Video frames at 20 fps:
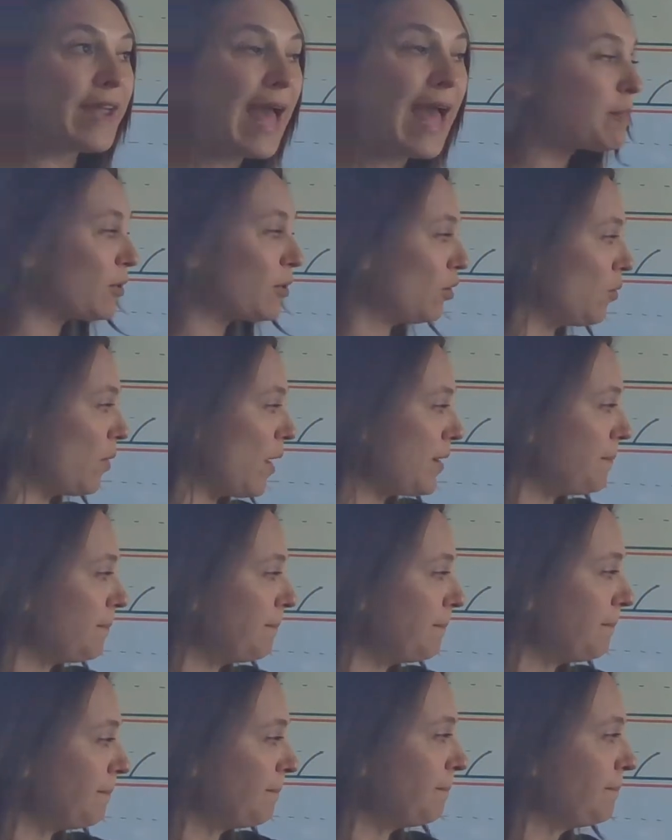capital one.
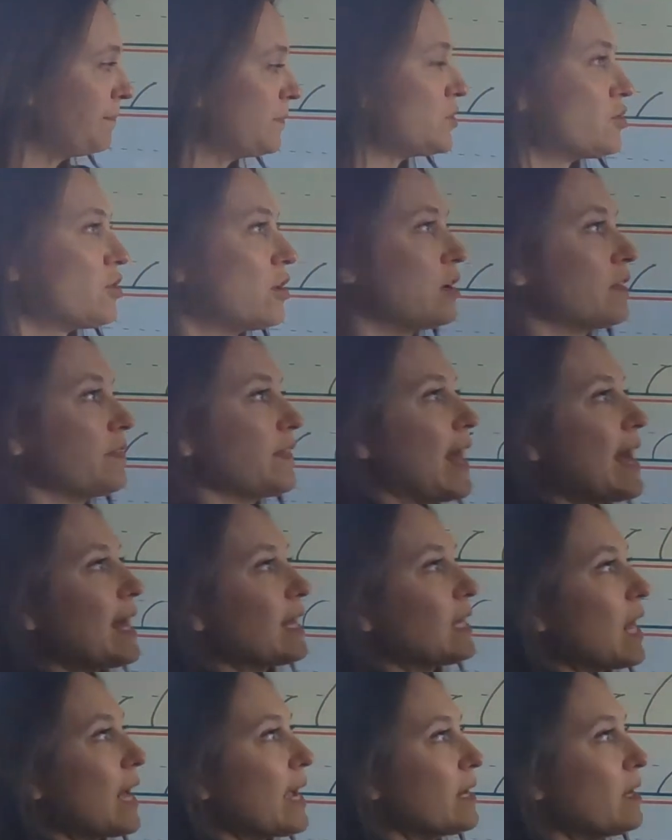Start at the
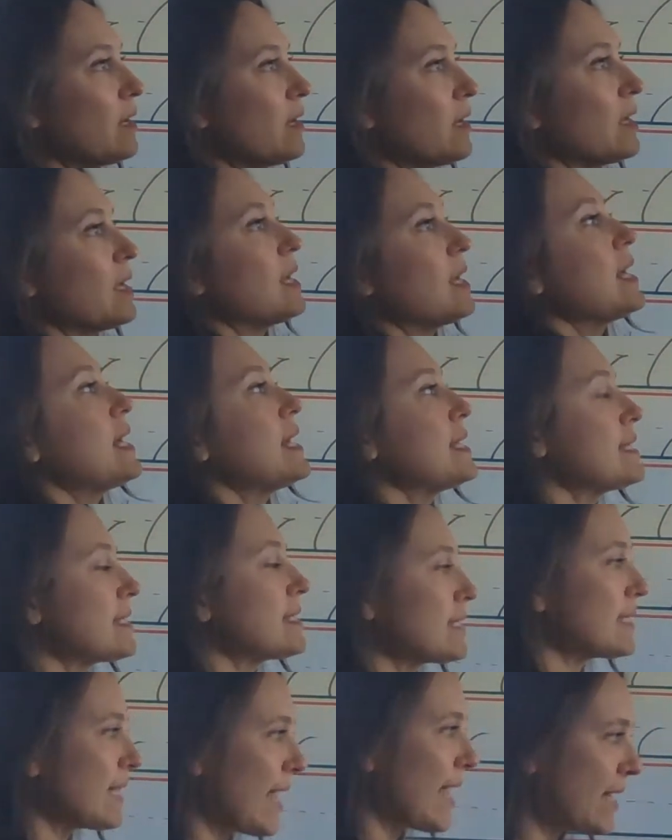headline,
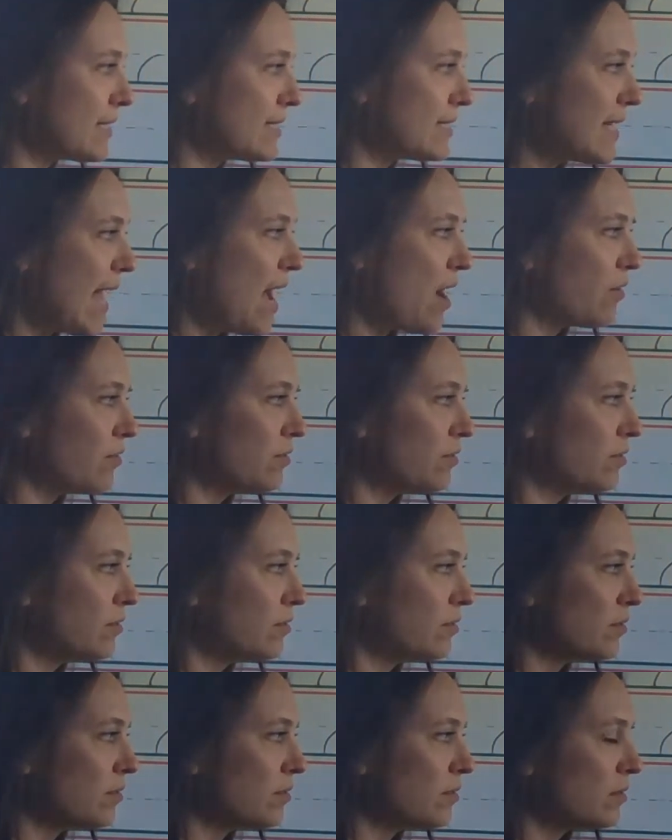slant down.
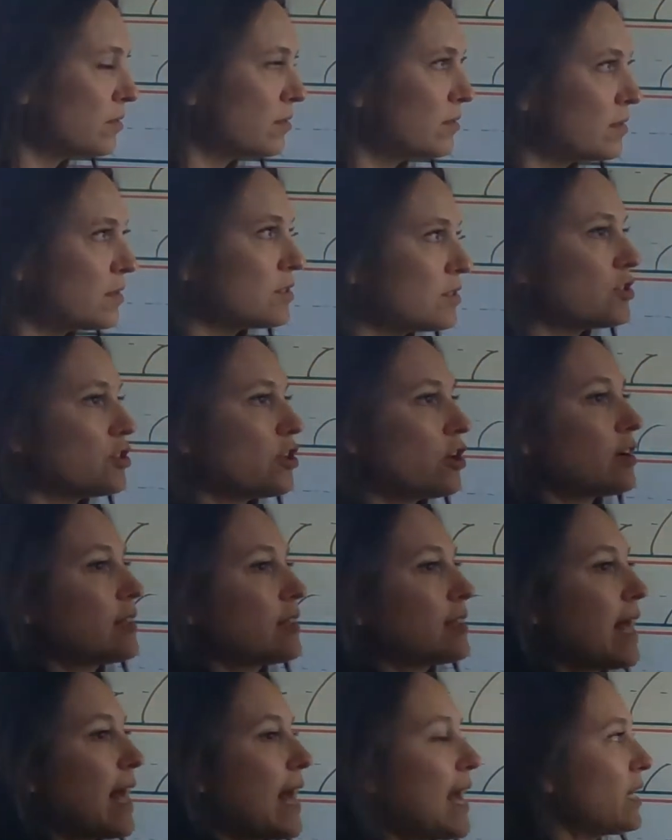Start
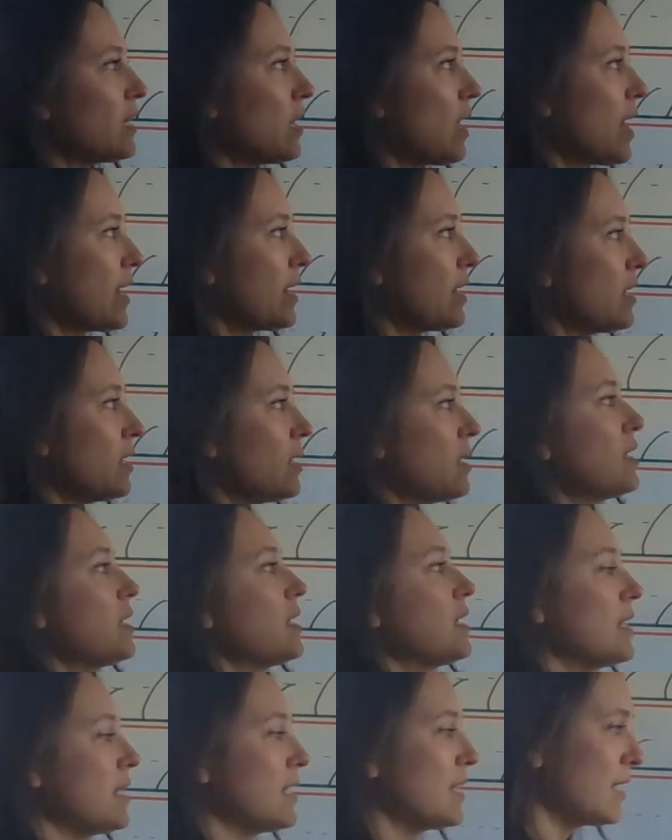at the headline,
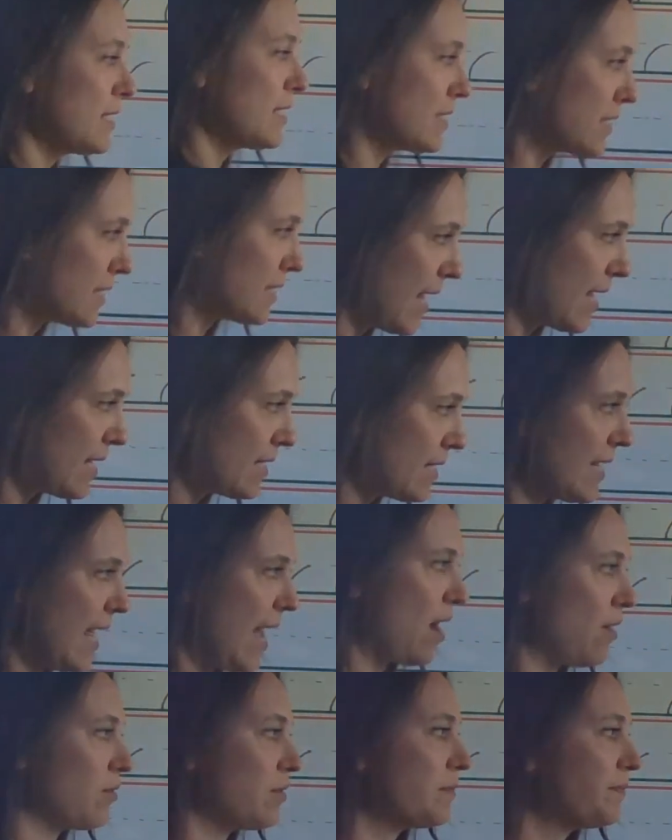slant down.
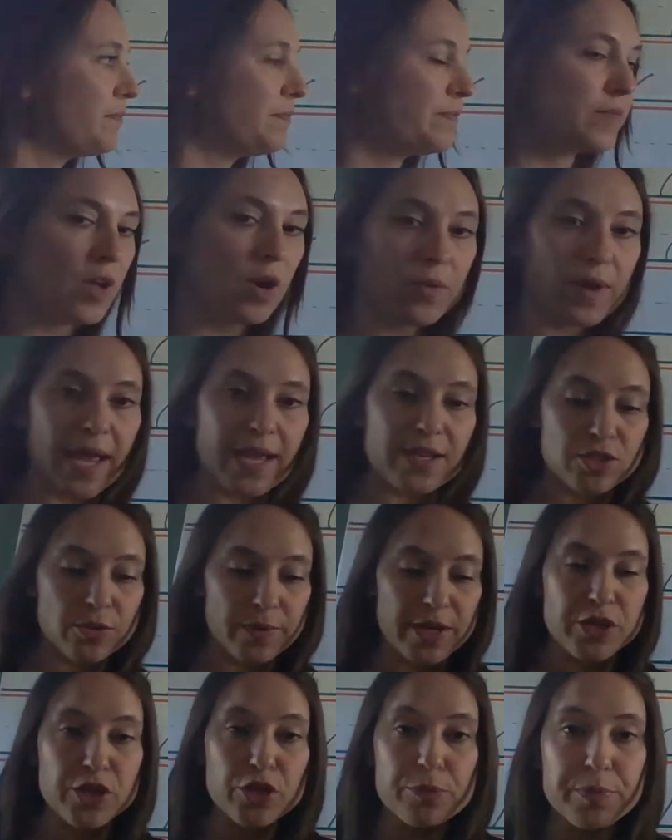Okay, so
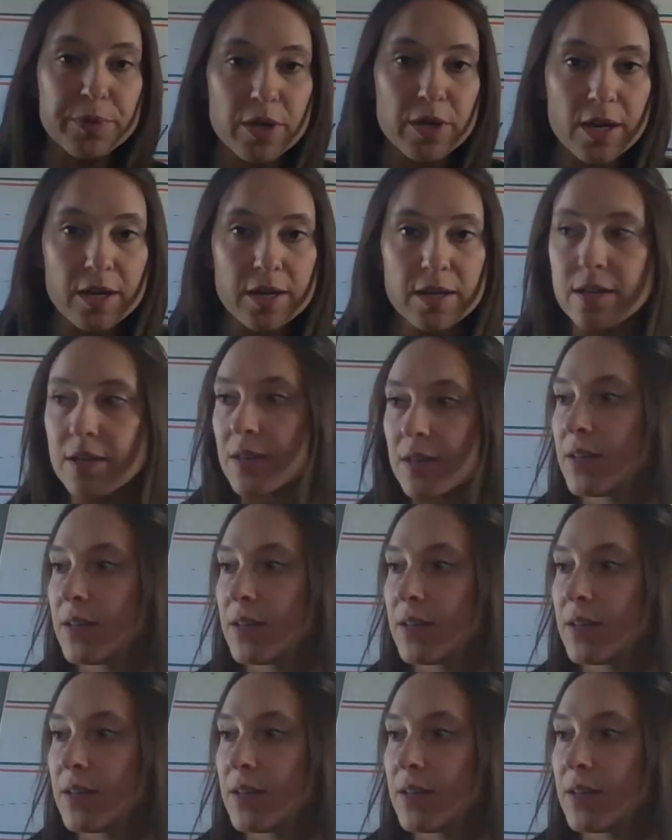in your book,